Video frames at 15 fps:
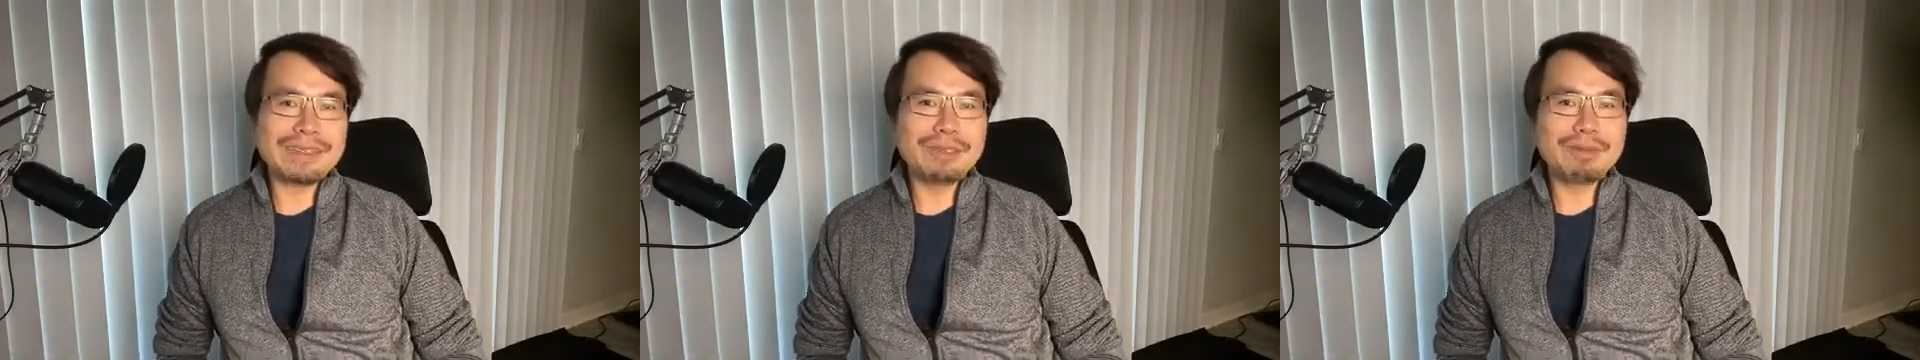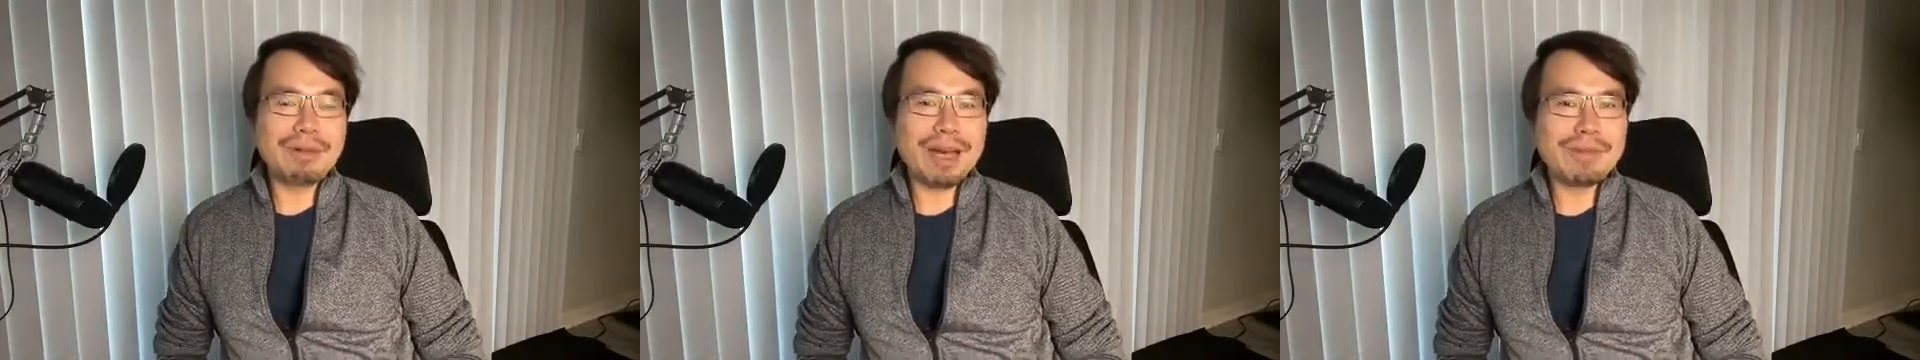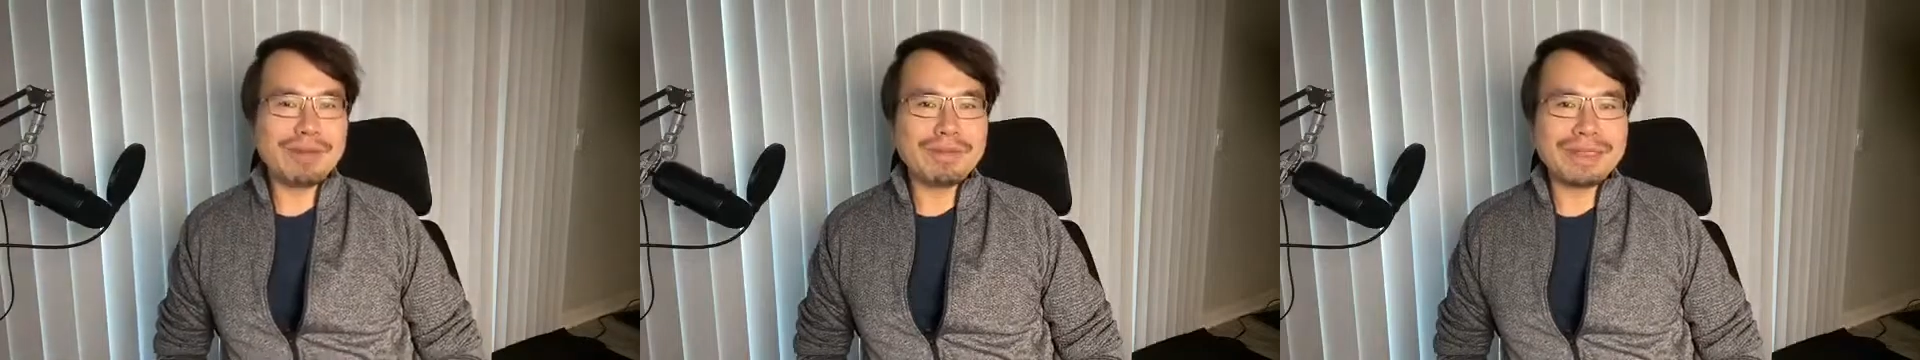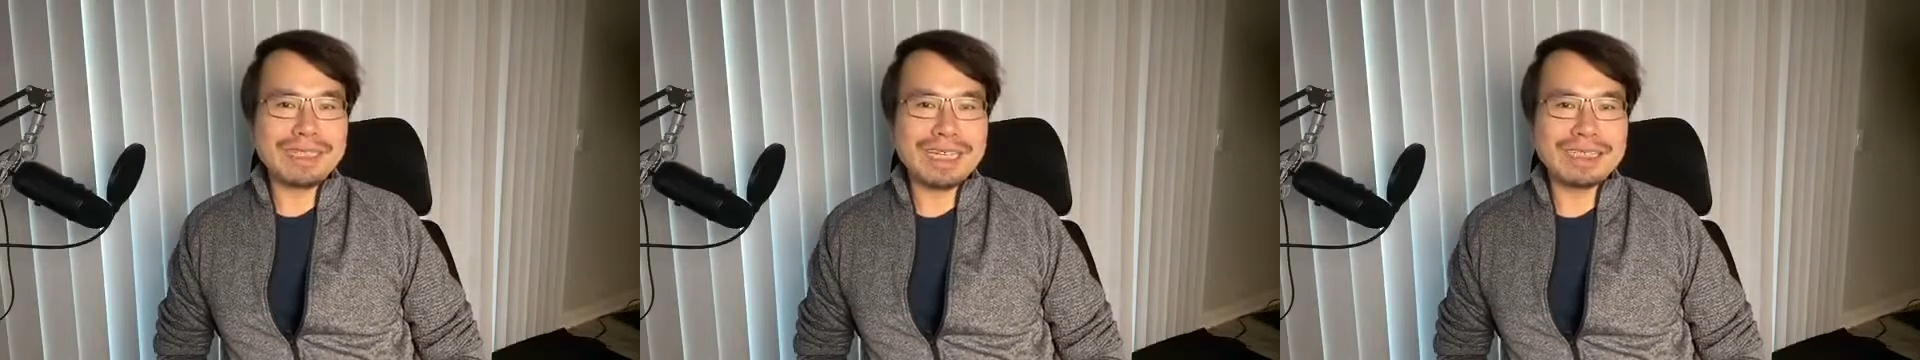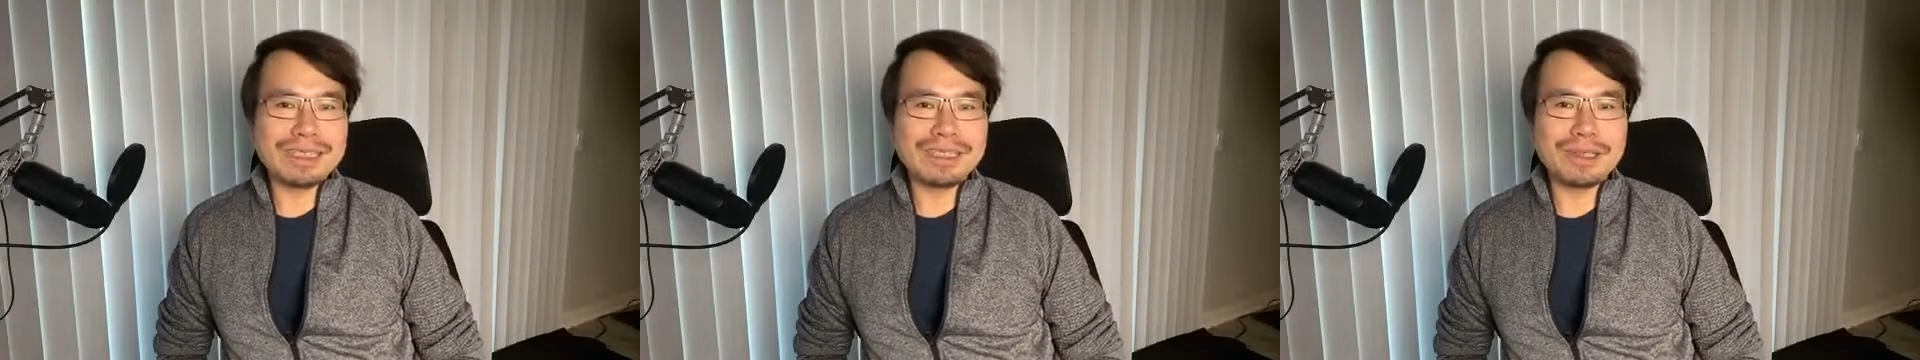you
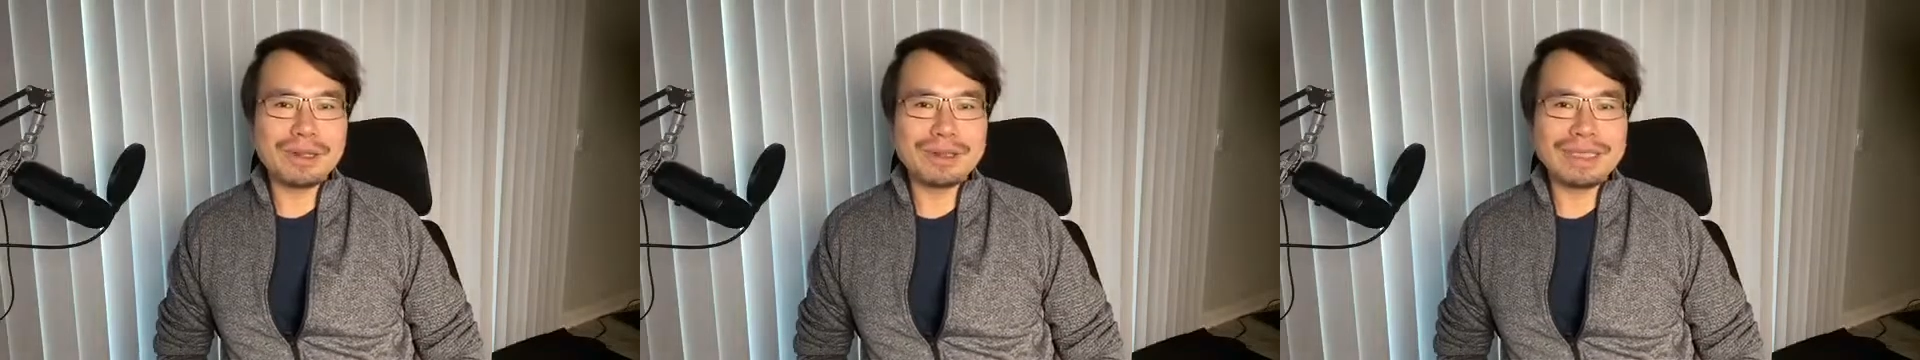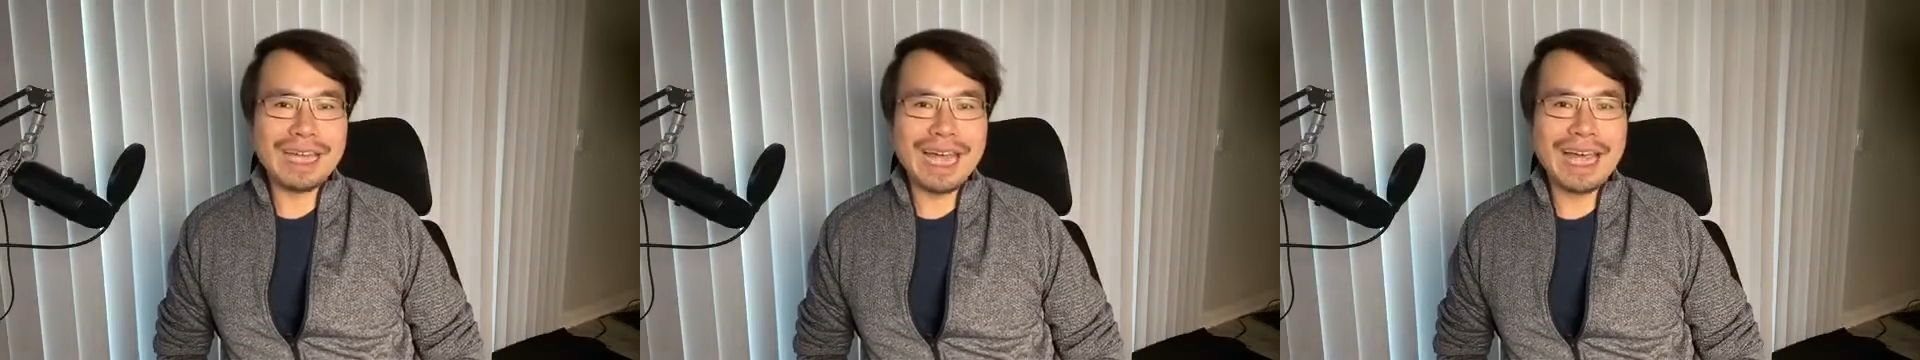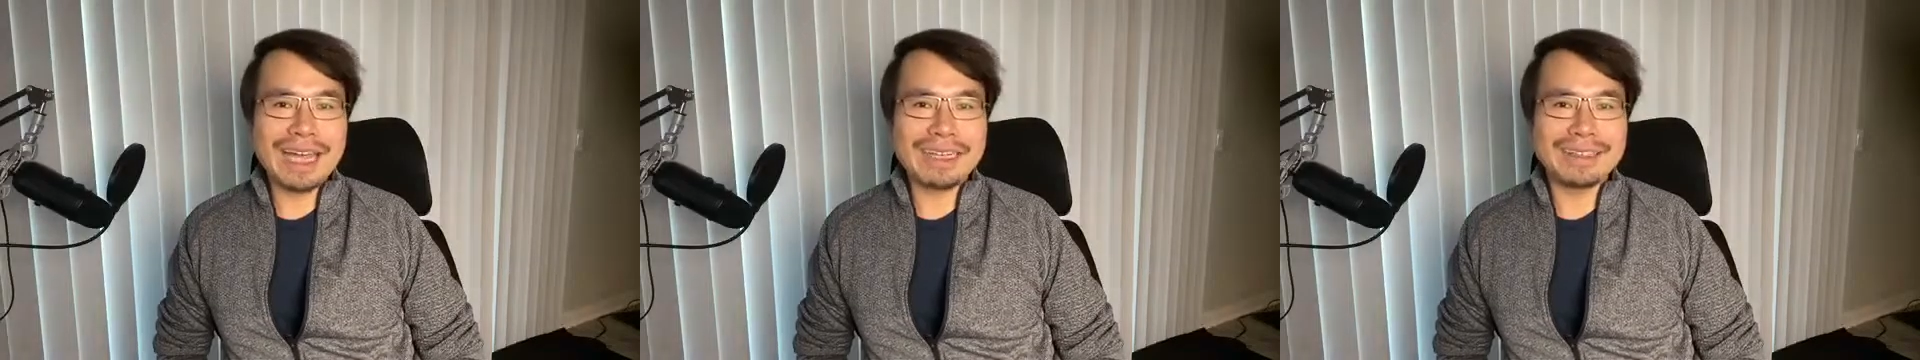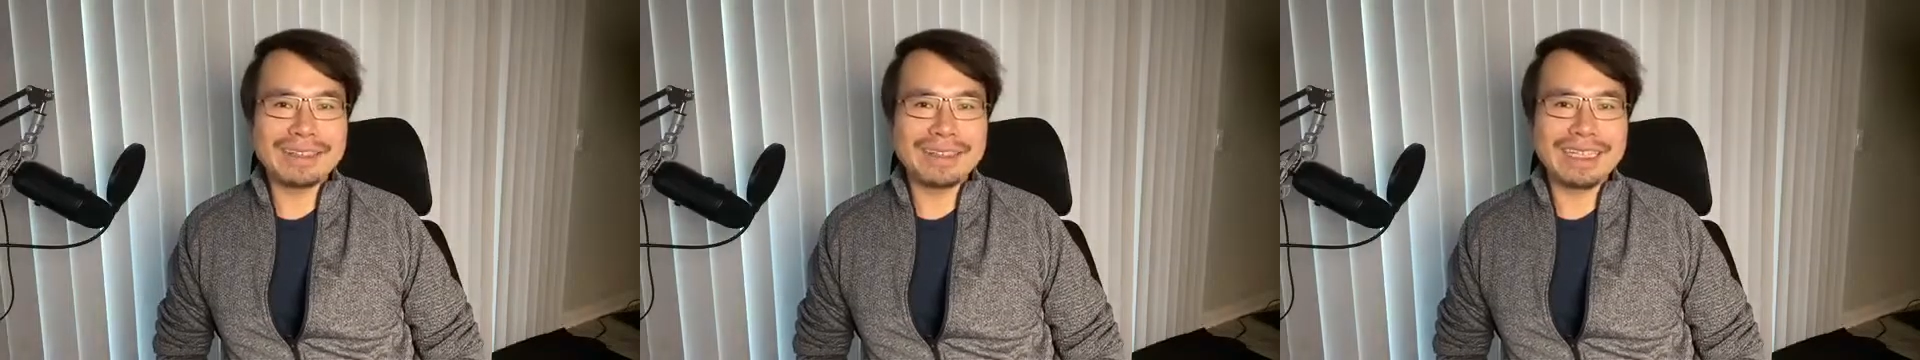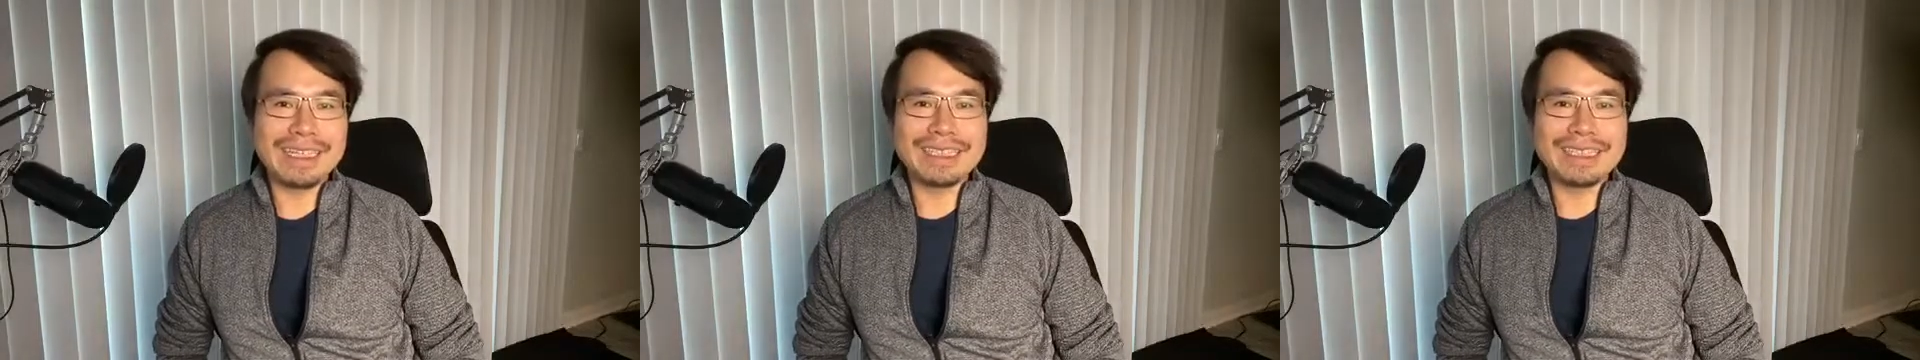probably are so tired